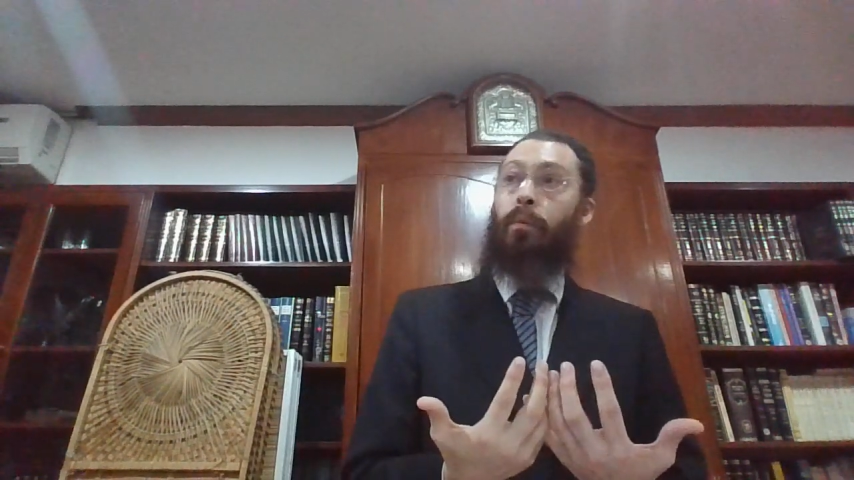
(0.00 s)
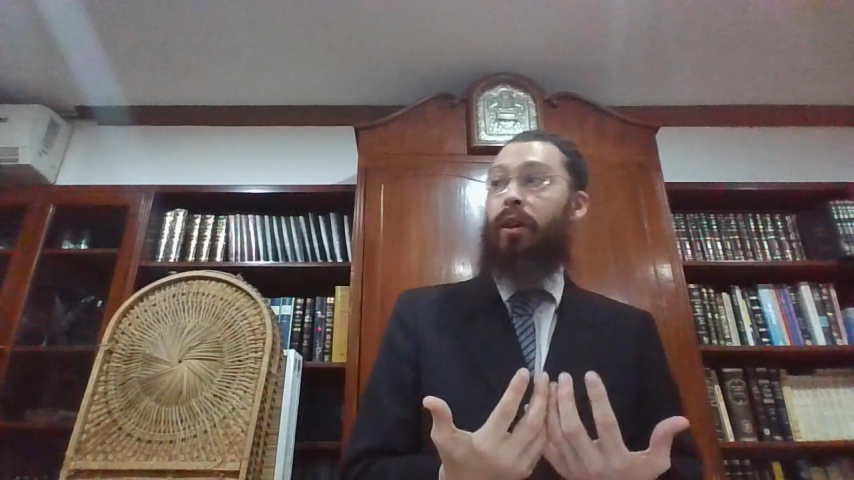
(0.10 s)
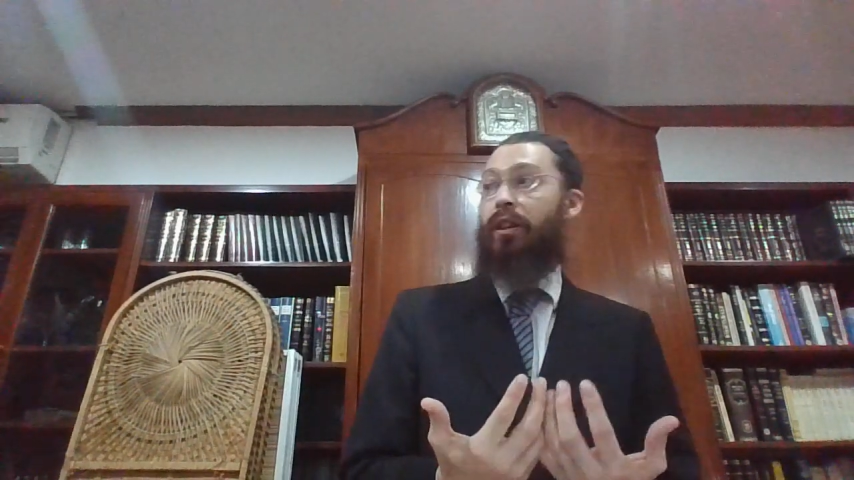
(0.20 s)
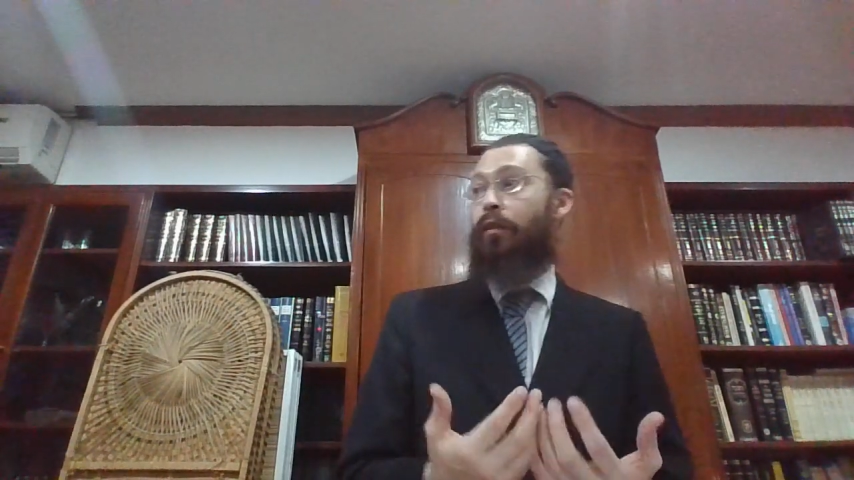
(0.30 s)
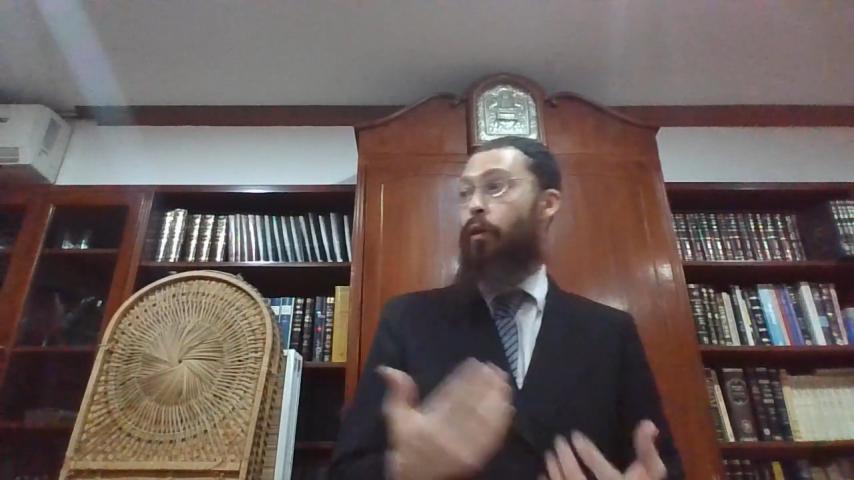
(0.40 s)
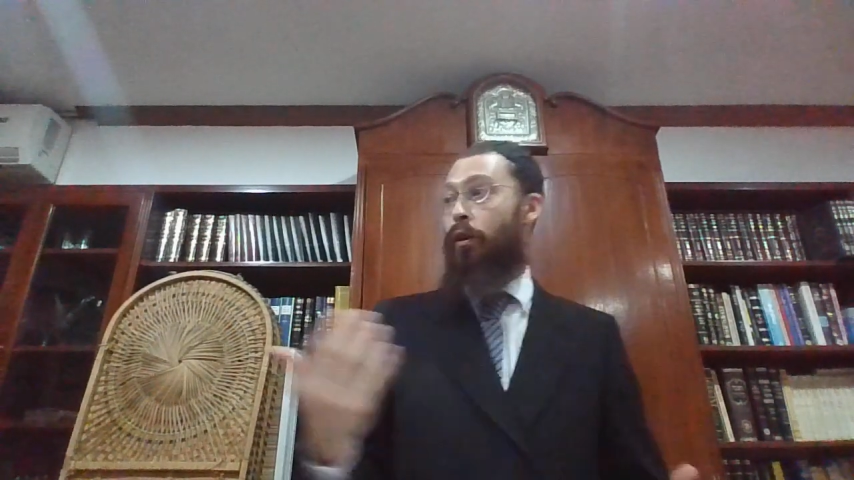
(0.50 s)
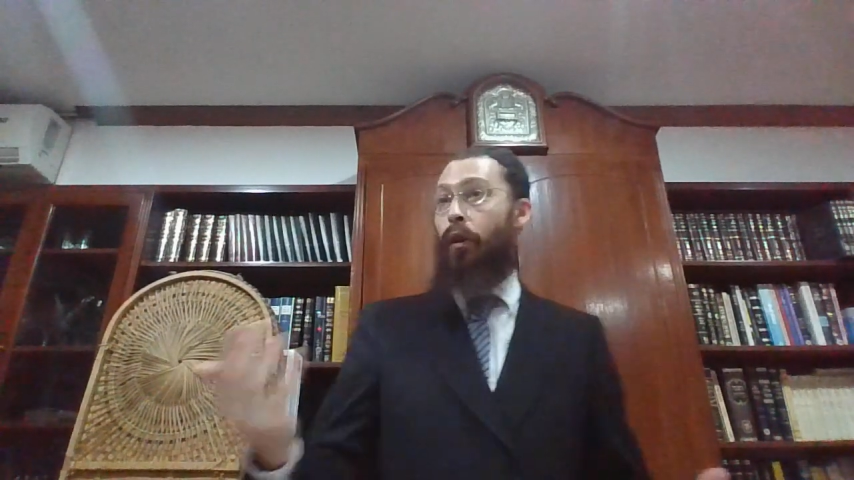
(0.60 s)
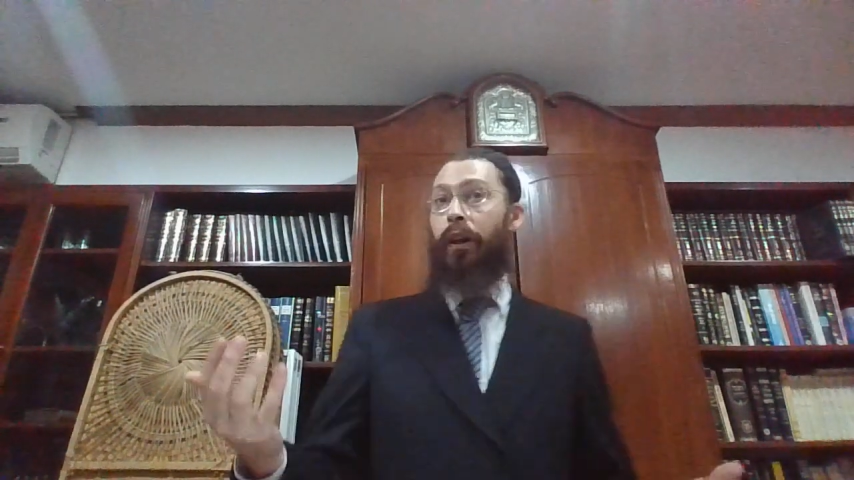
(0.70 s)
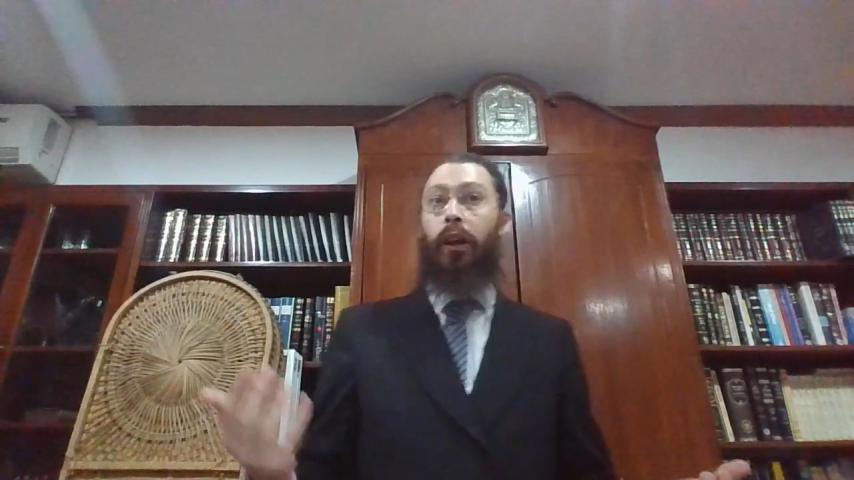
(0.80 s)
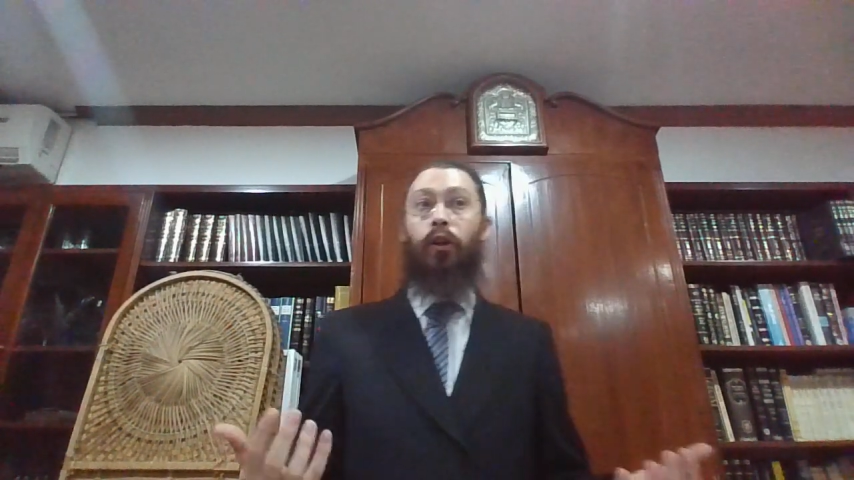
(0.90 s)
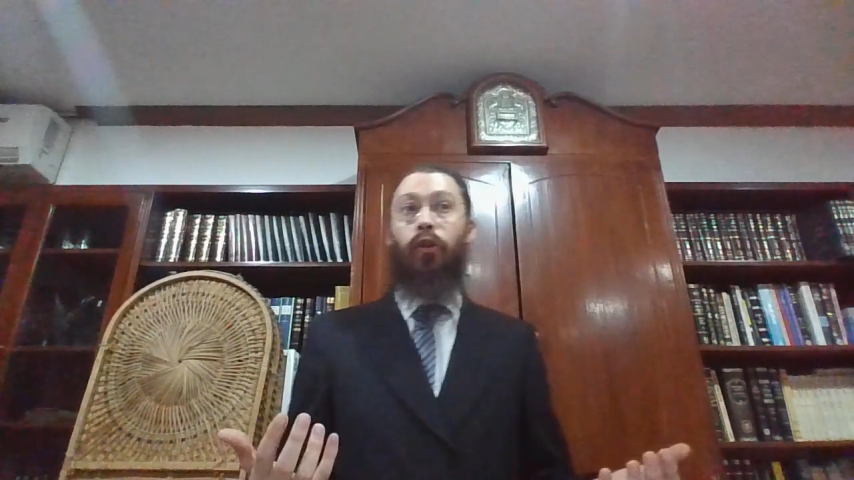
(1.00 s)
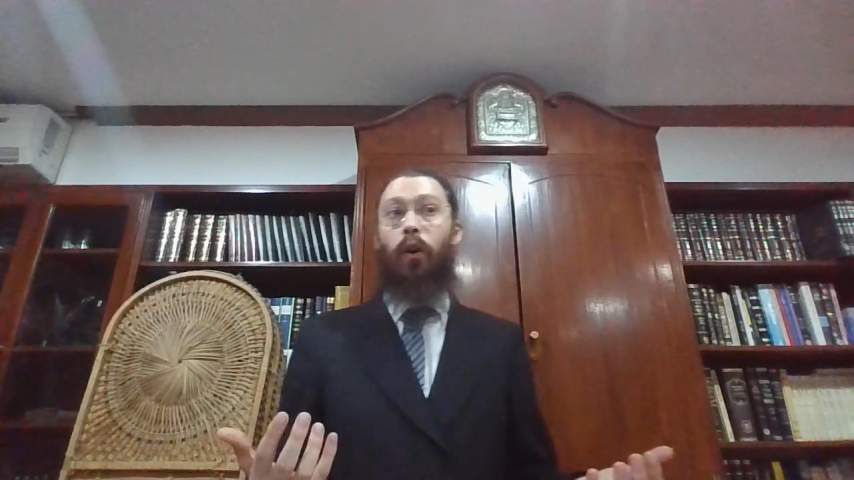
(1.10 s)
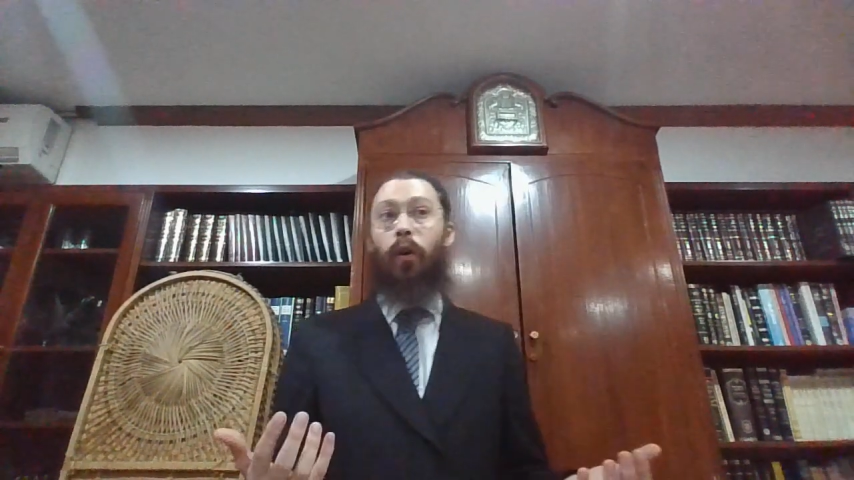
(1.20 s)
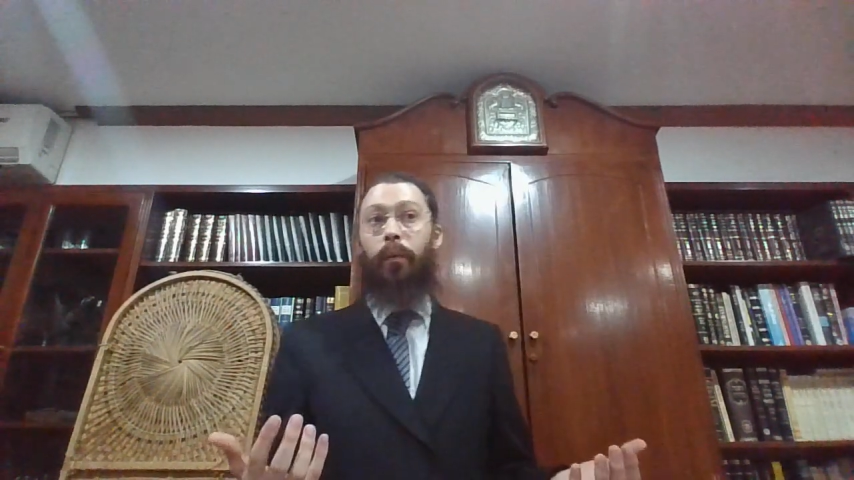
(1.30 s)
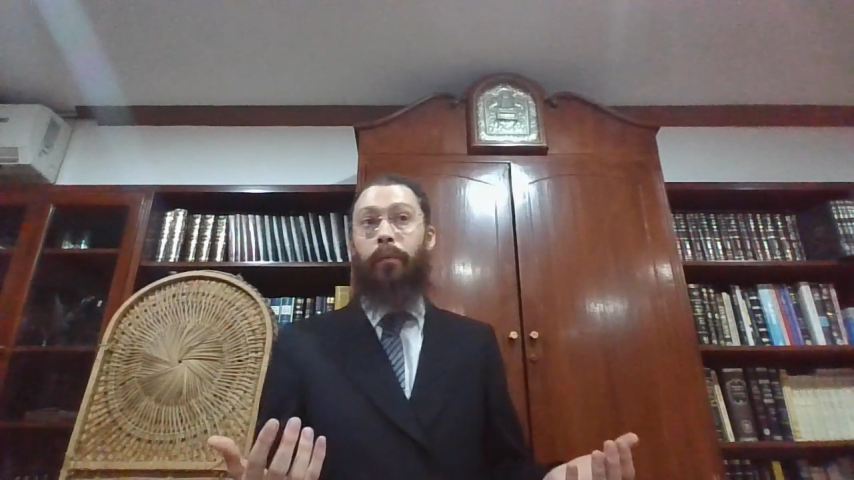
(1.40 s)
because if we're not in
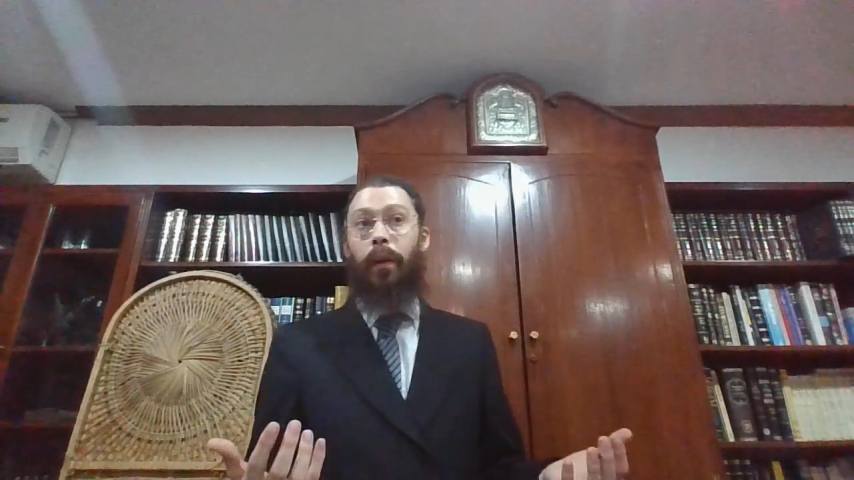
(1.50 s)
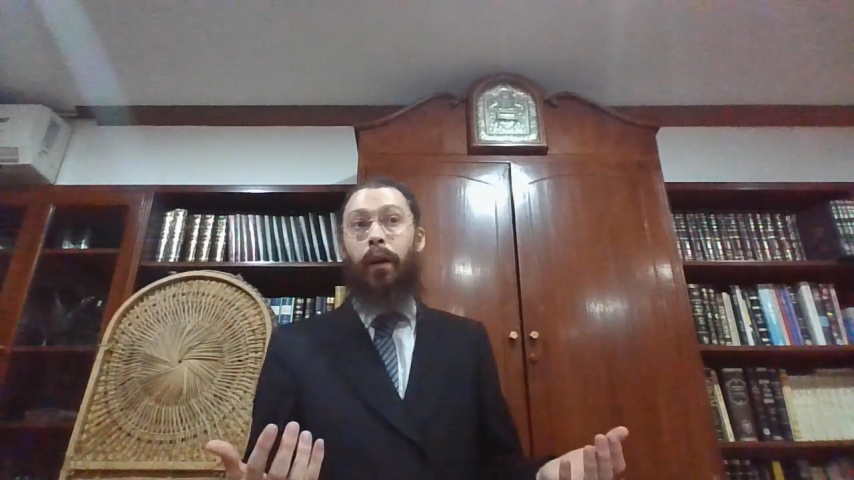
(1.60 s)
control,